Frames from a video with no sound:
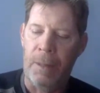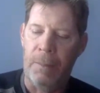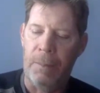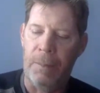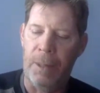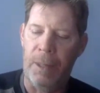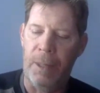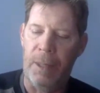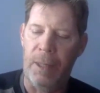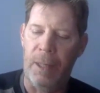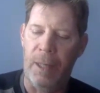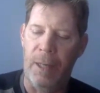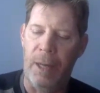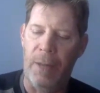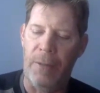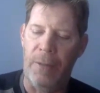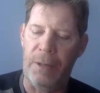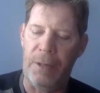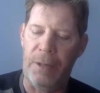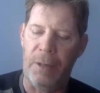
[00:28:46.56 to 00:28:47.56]
But
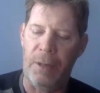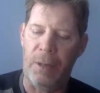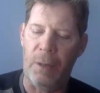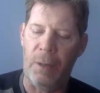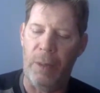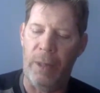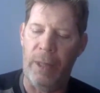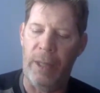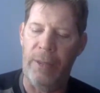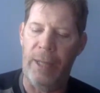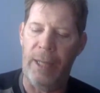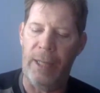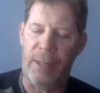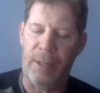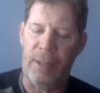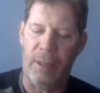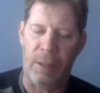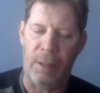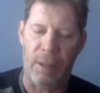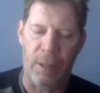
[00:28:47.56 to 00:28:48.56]
another circle within that
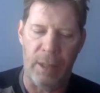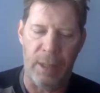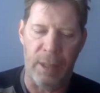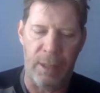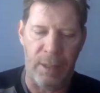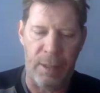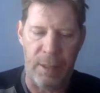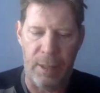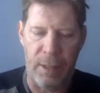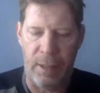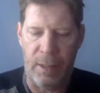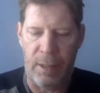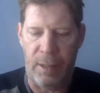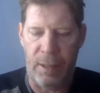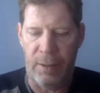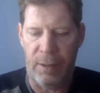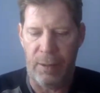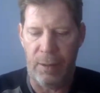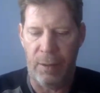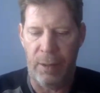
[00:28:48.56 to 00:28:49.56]
circle is, is
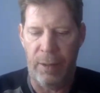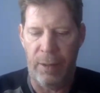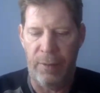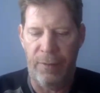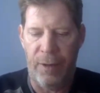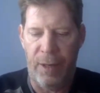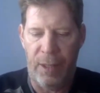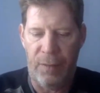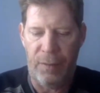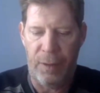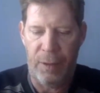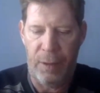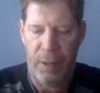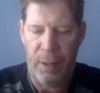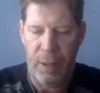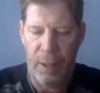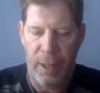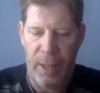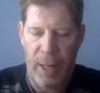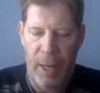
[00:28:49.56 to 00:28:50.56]
the story of phosphorus
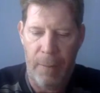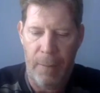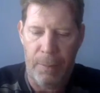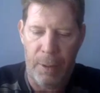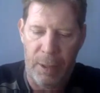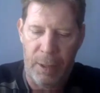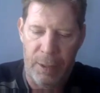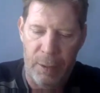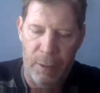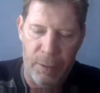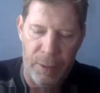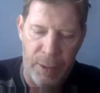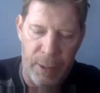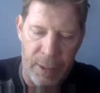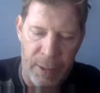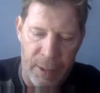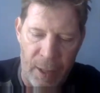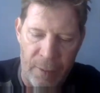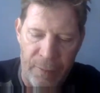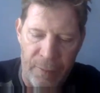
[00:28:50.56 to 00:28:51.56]
in Hamburg. So it was
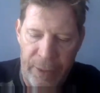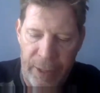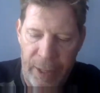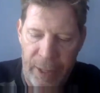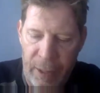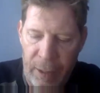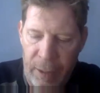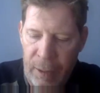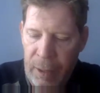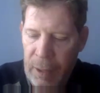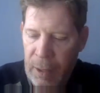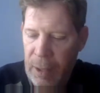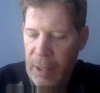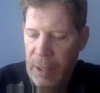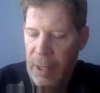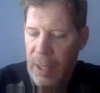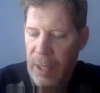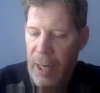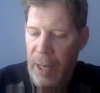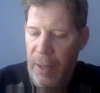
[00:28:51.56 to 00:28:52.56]
discovered there,
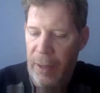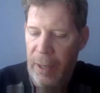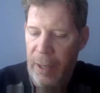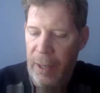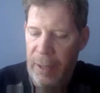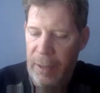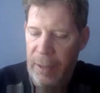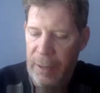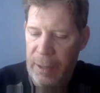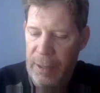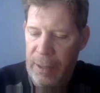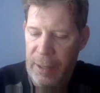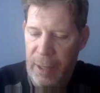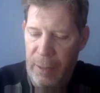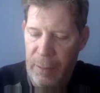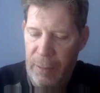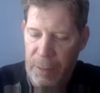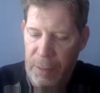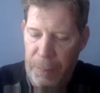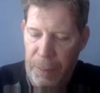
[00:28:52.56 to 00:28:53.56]
and then the
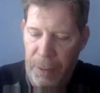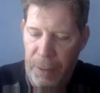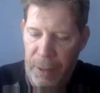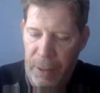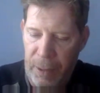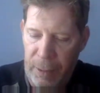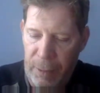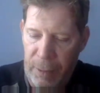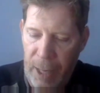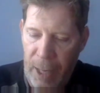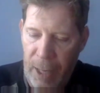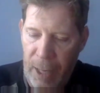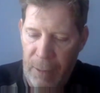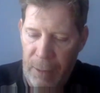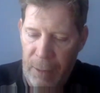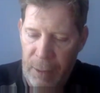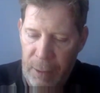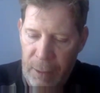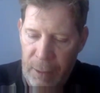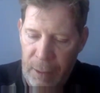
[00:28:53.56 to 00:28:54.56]
city was burned to the
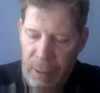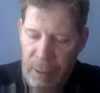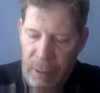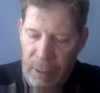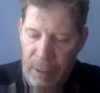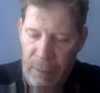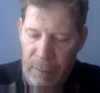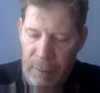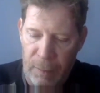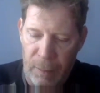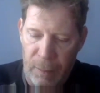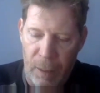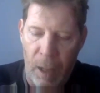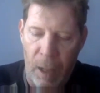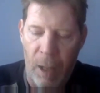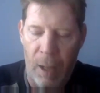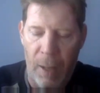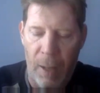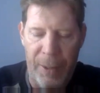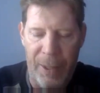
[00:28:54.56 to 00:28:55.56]
ground.
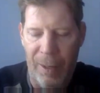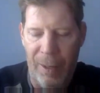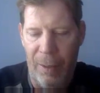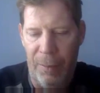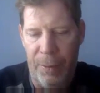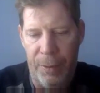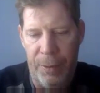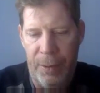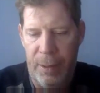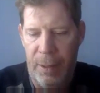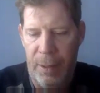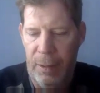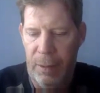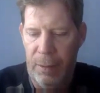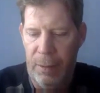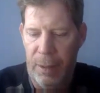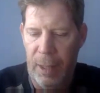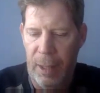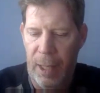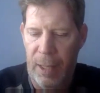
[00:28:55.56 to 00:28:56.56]
Oh, I mean, almost.
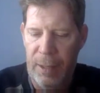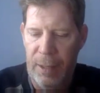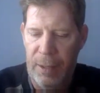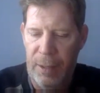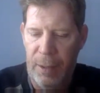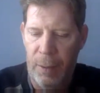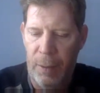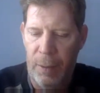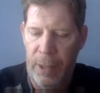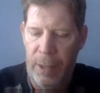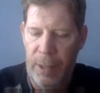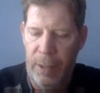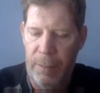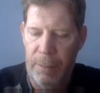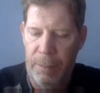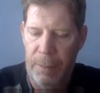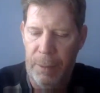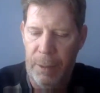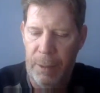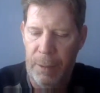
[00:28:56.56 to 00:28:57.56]
There's a lot of stone that
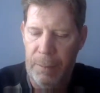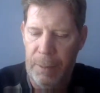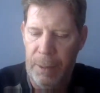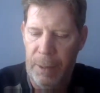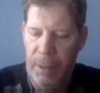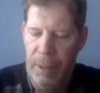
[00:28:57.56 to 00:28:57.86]
didn't burn.